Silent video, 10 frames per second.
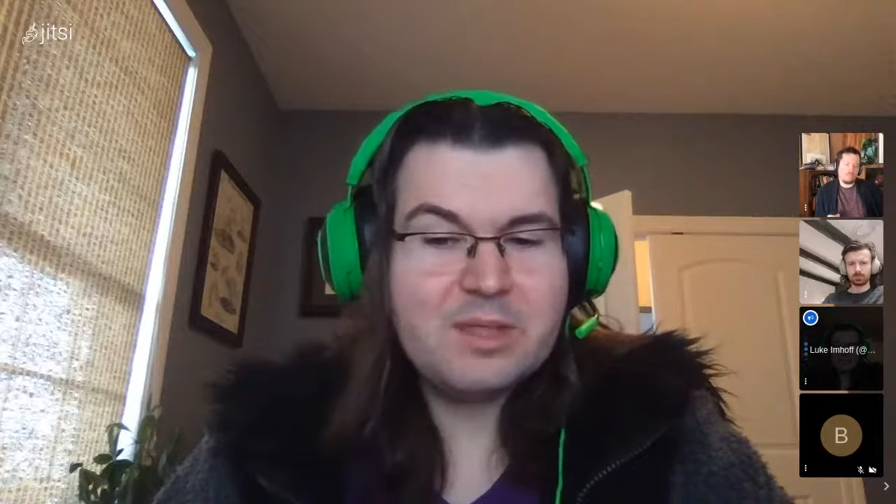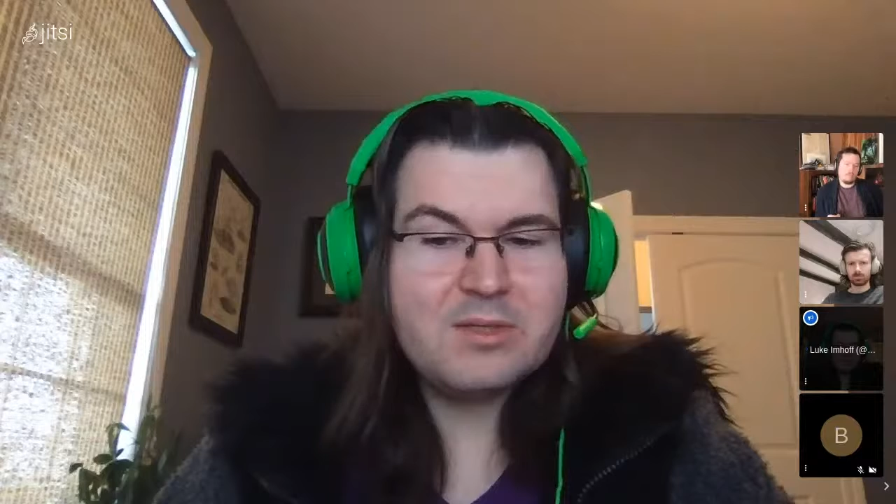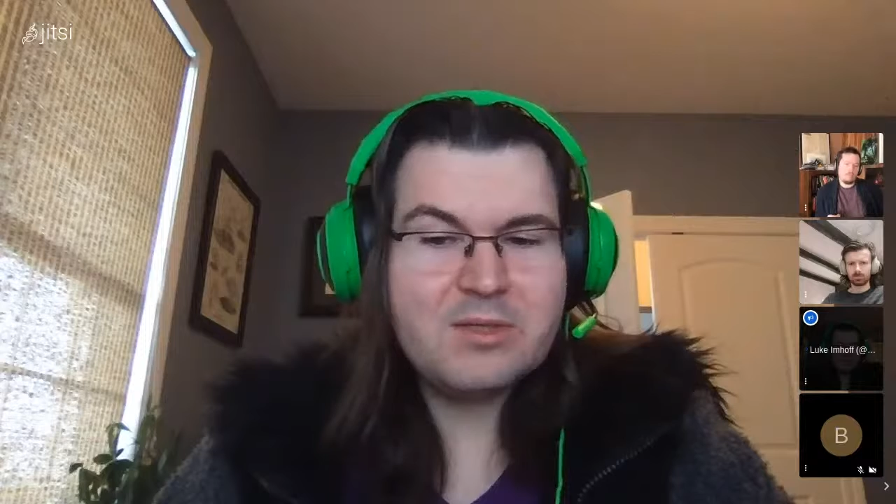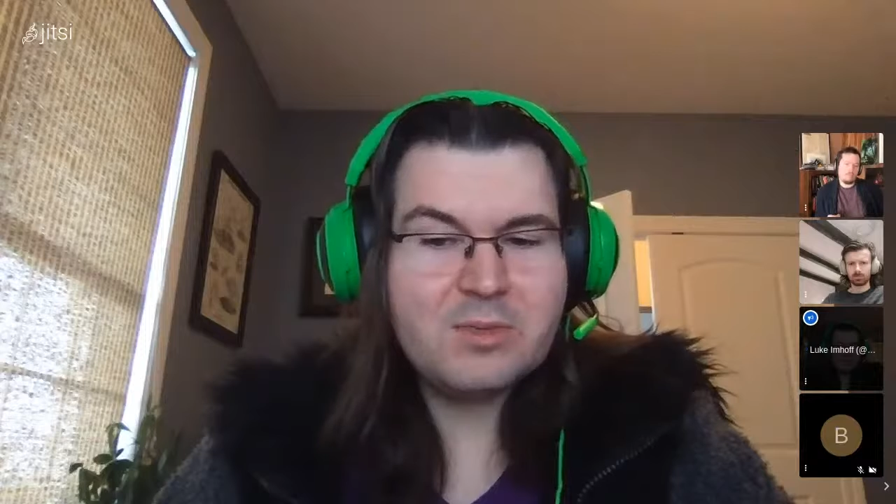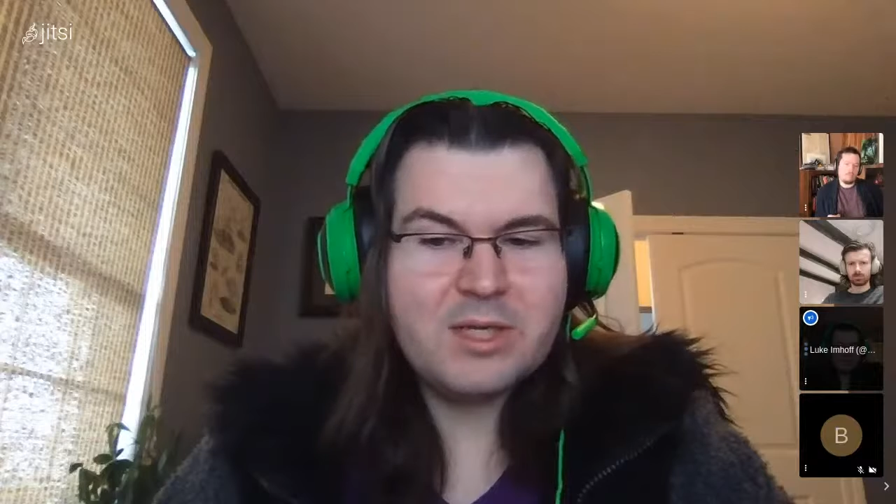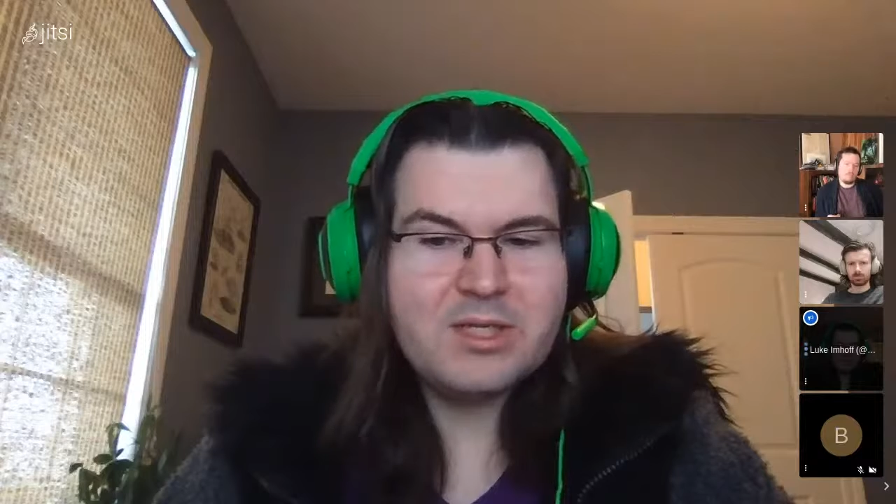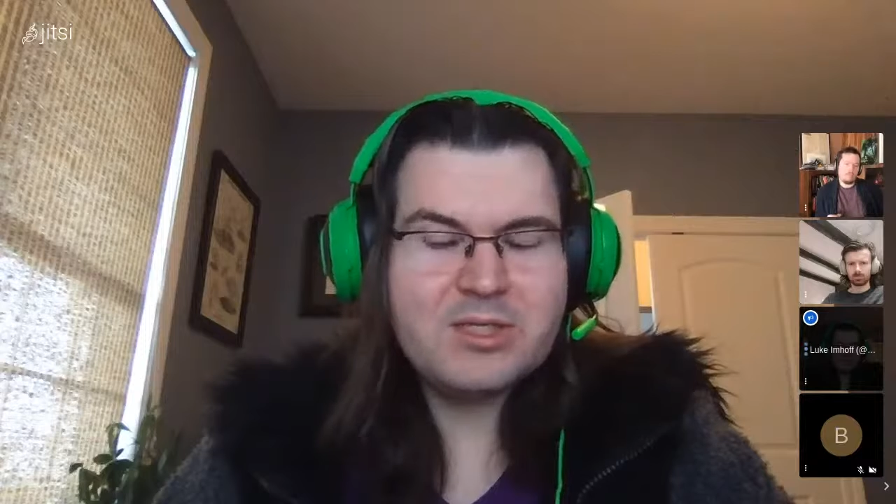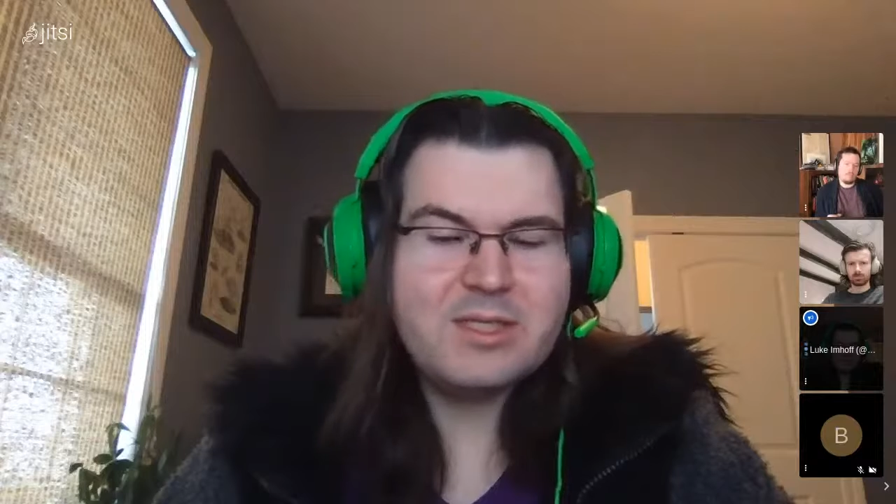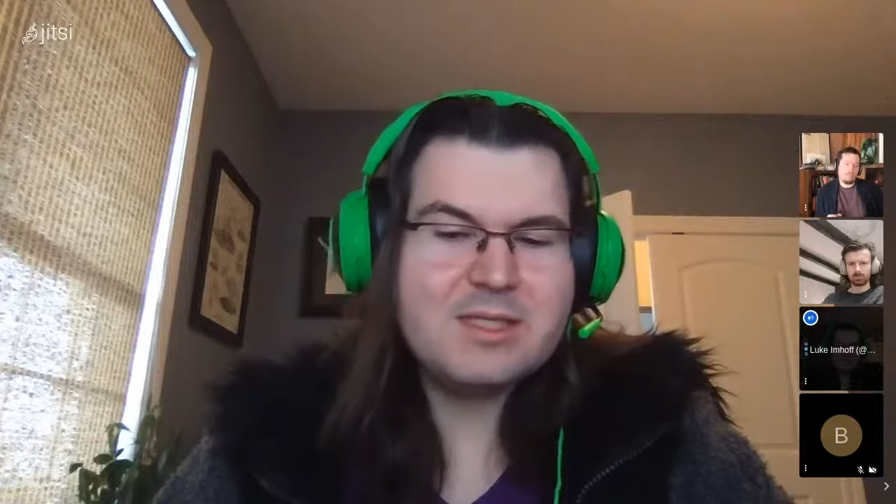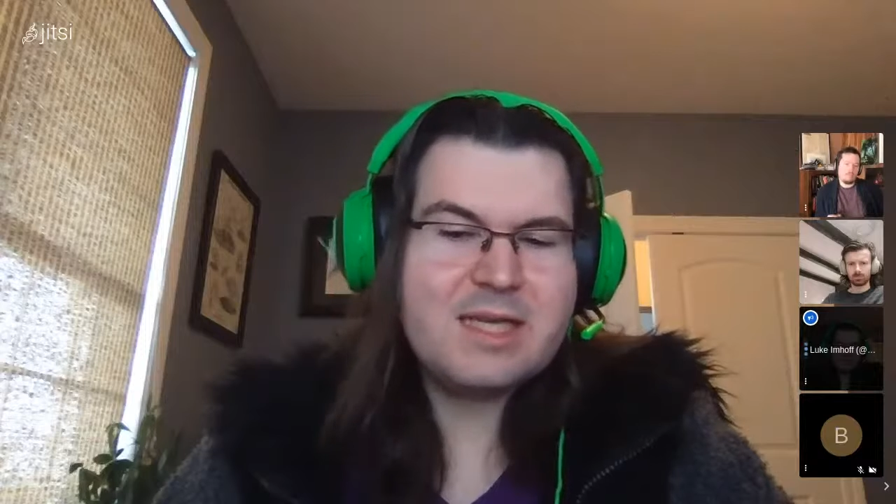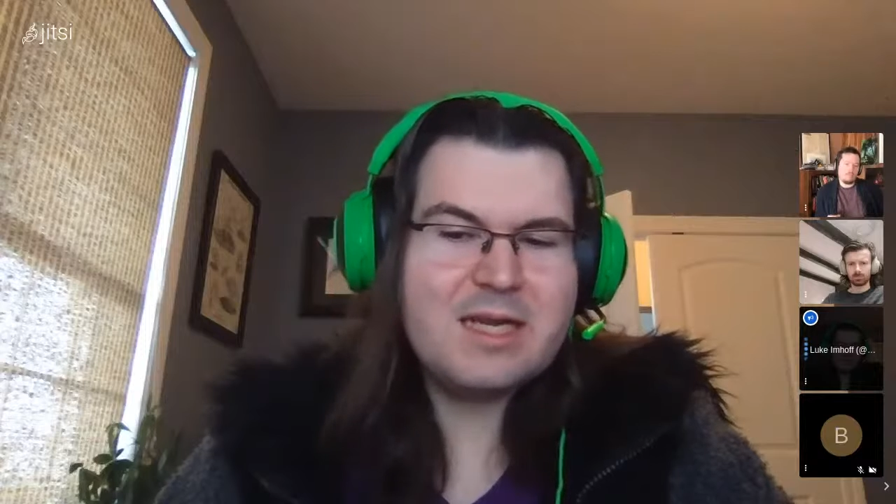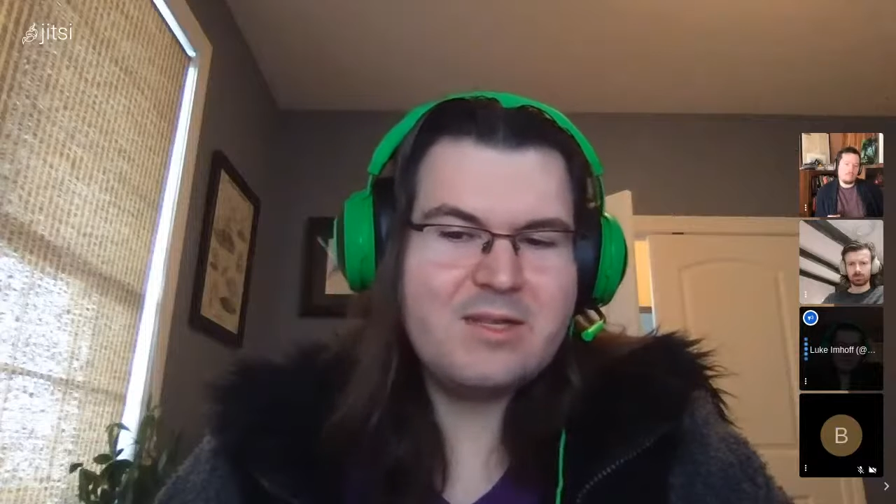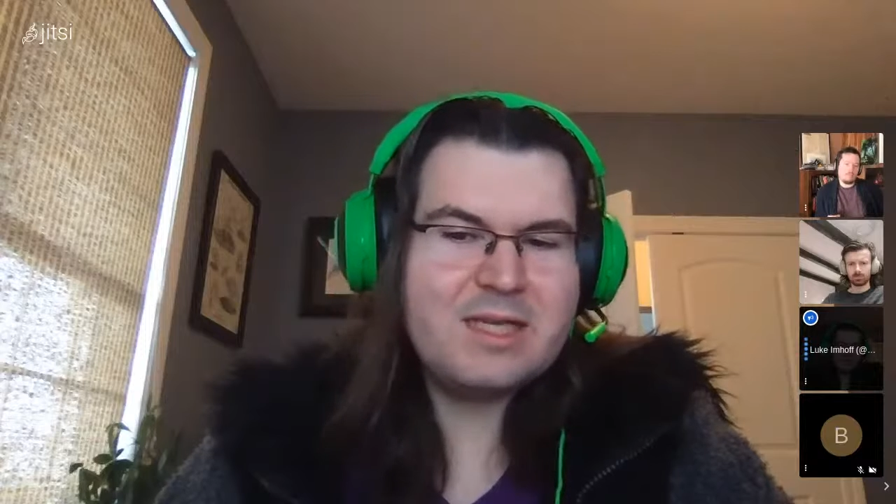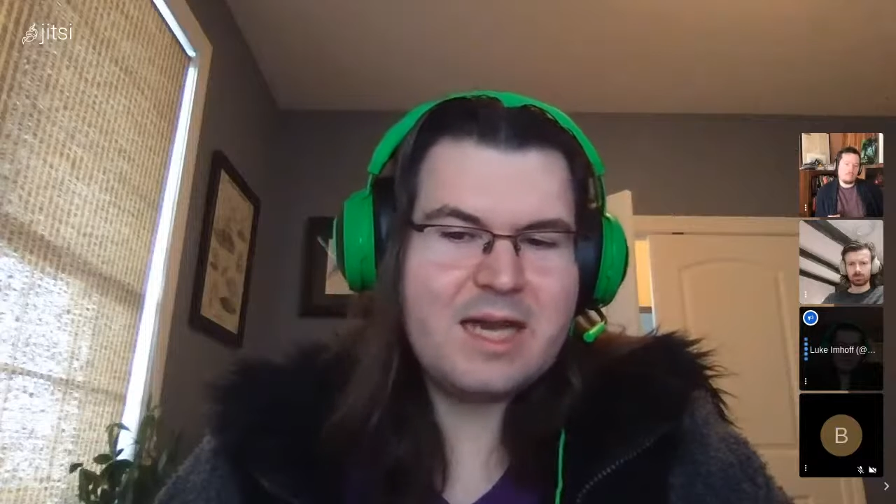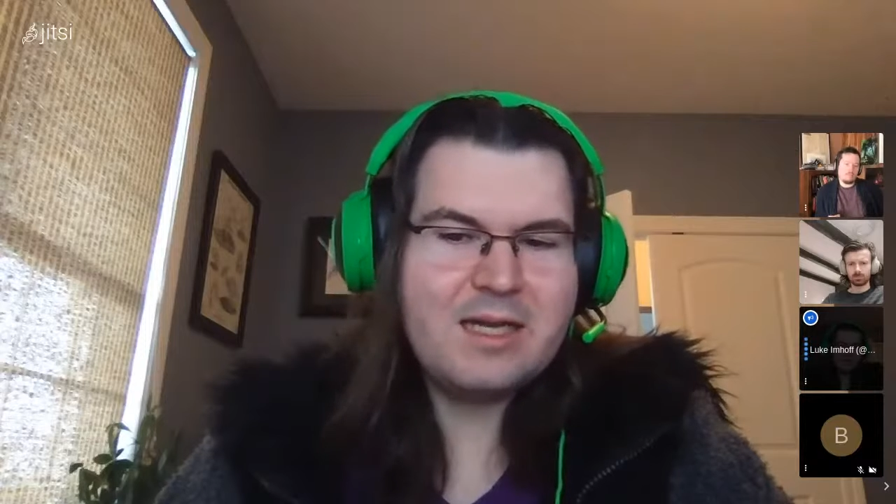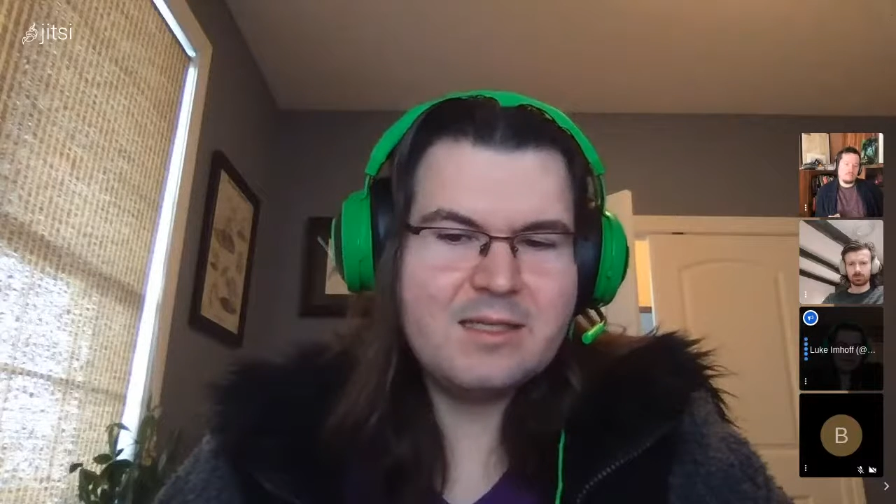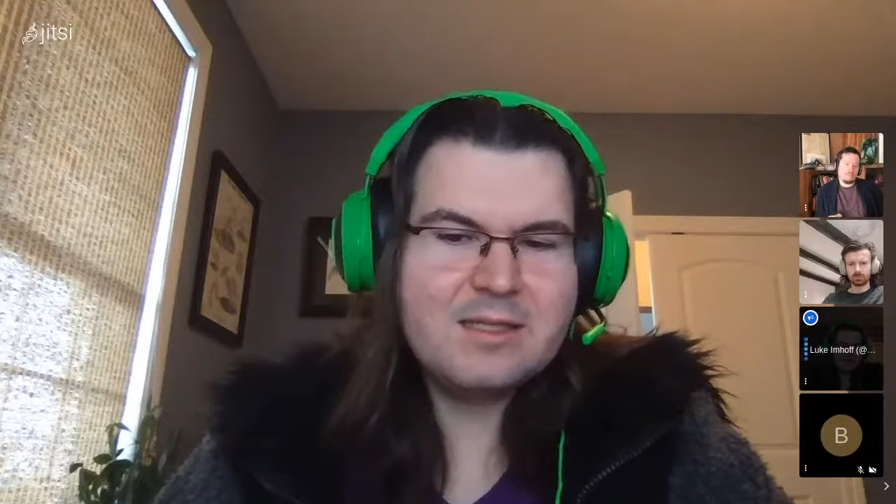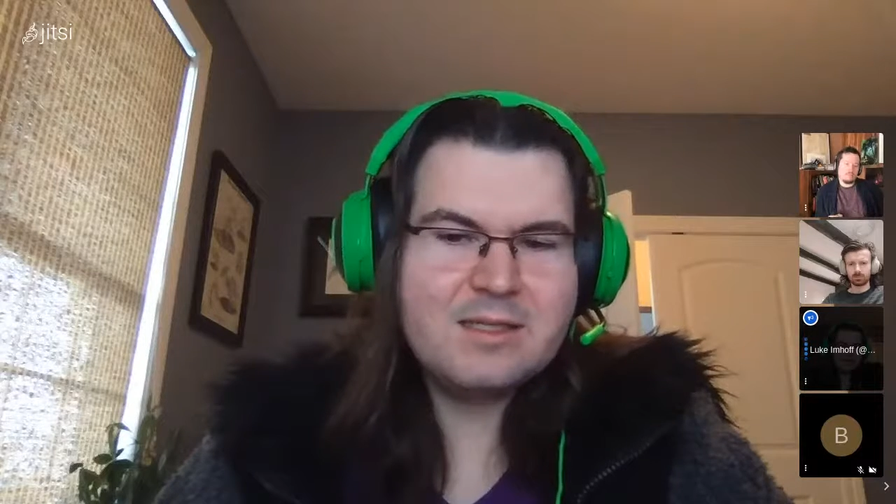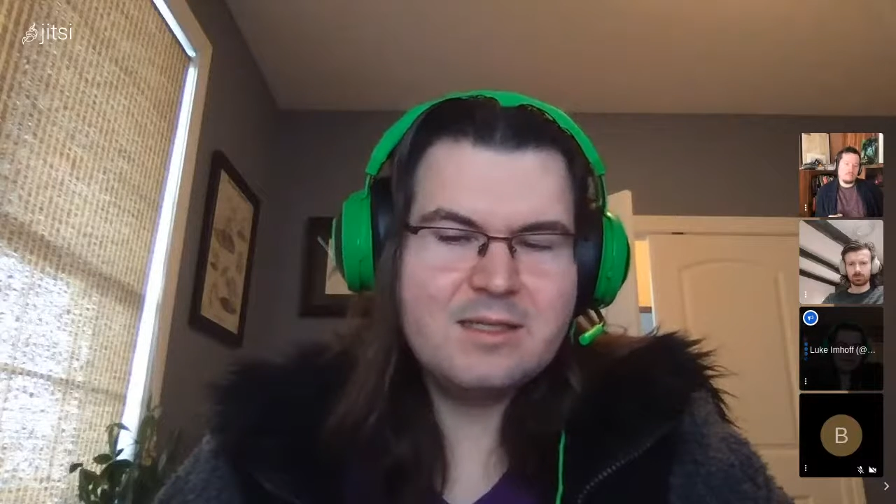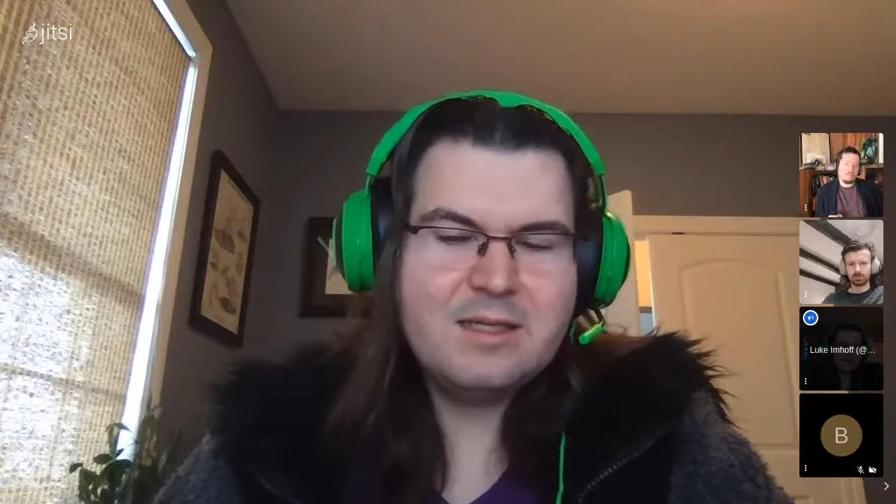interpolation inside of the
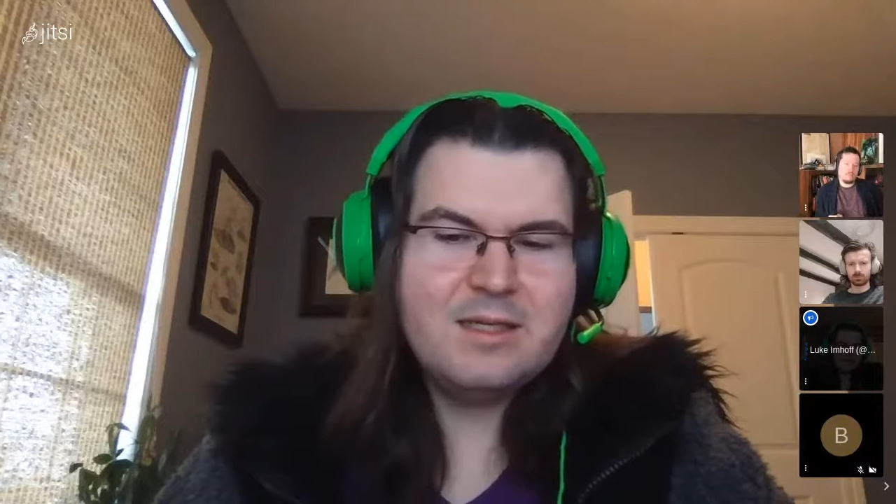docs,